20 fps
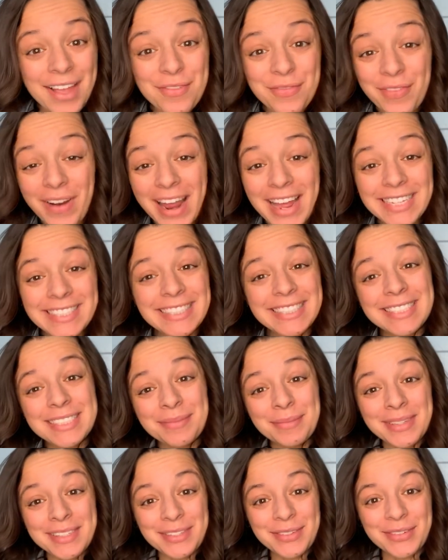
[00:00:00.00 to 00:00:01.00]
friends, it's
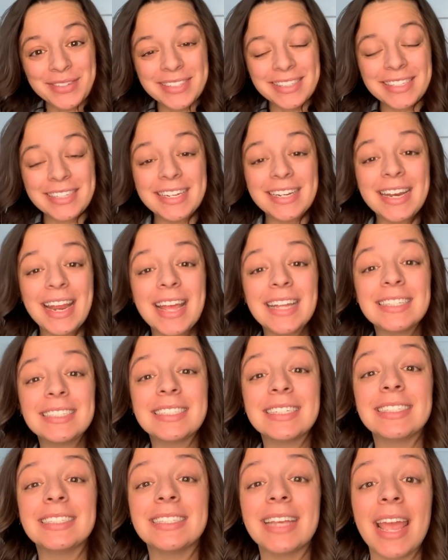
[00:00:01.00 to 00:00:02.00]
Miss Kristine and
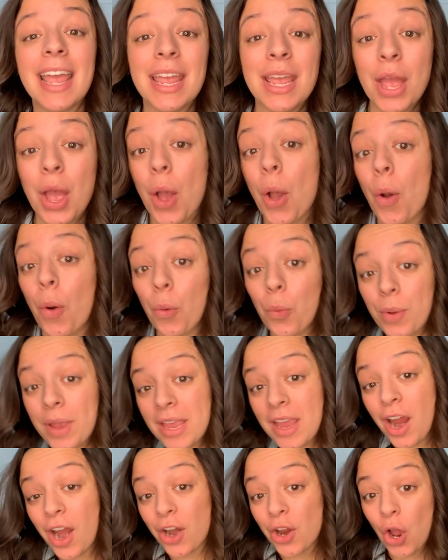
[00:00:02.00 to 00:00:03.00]
today we
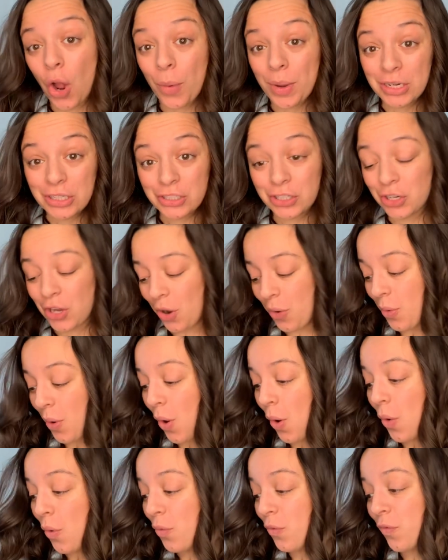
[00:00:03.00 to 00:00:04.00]
are going to go
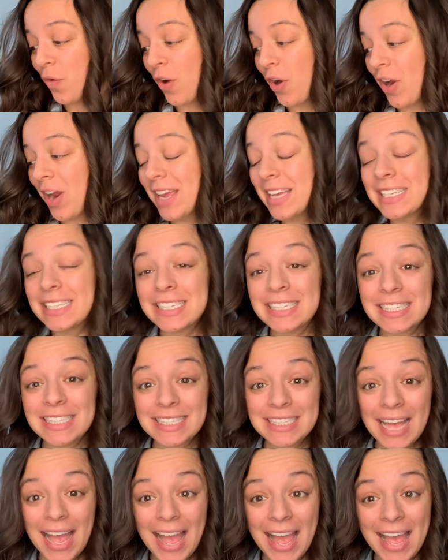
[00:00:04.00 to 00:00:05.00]
over
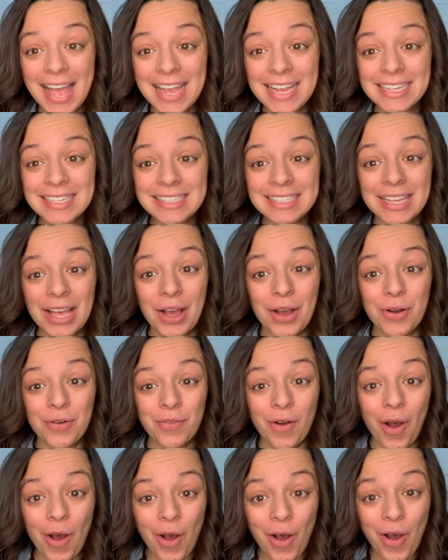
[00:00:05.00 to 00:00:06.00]
signs of
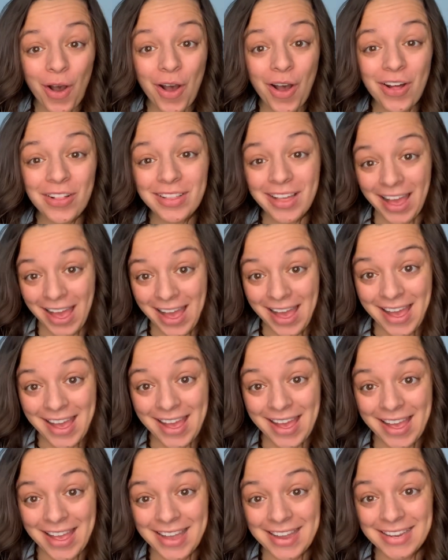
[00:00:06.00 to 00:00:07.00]
all
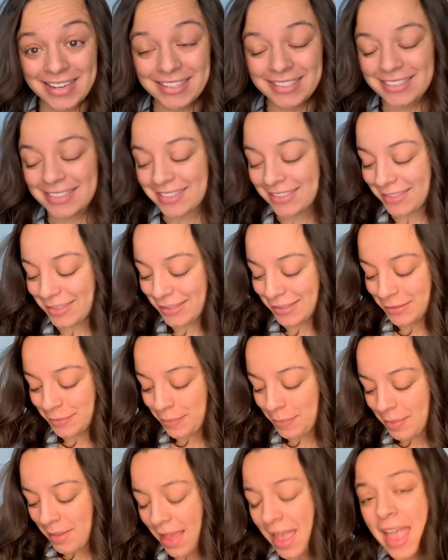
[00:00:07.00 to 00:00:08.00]
kinds.
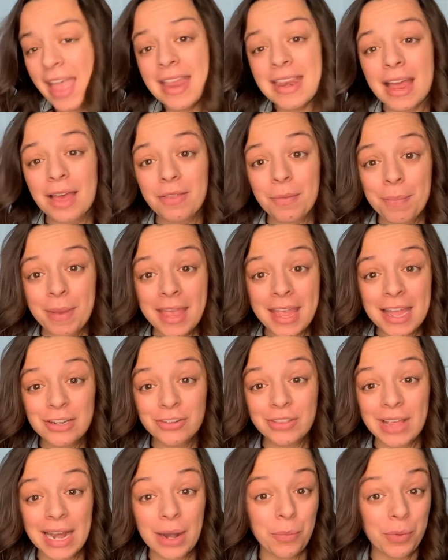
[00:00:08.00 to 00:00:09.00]
Now the page
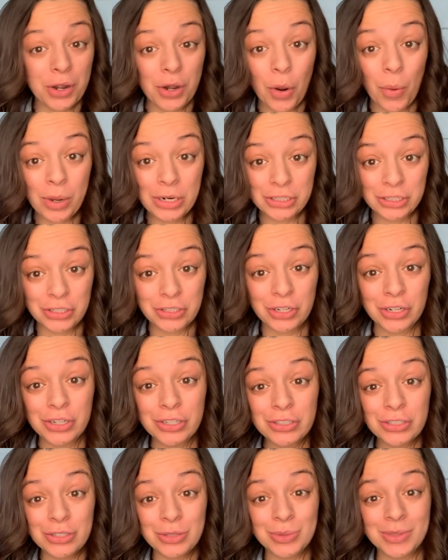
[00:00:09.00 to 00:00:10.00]
that we're going to turn
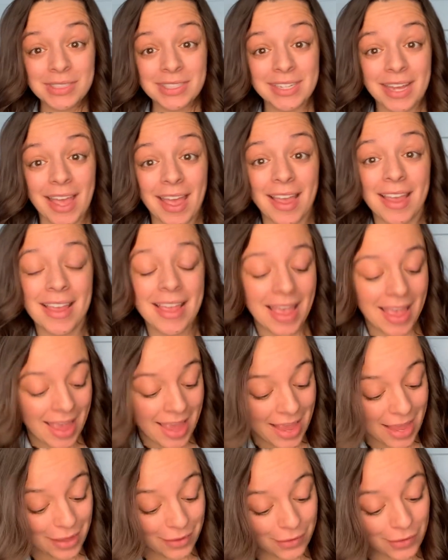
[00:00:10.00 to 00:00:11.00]
to today
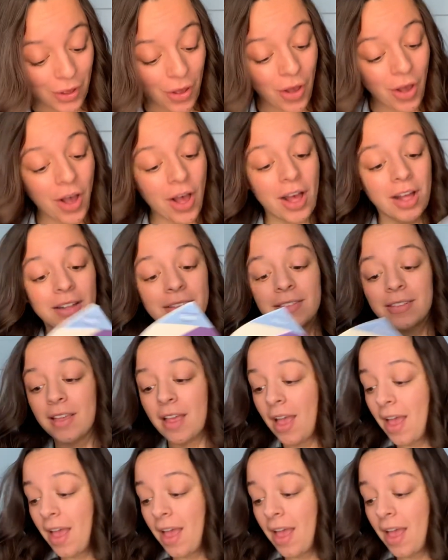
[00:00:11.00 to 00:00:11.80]
is called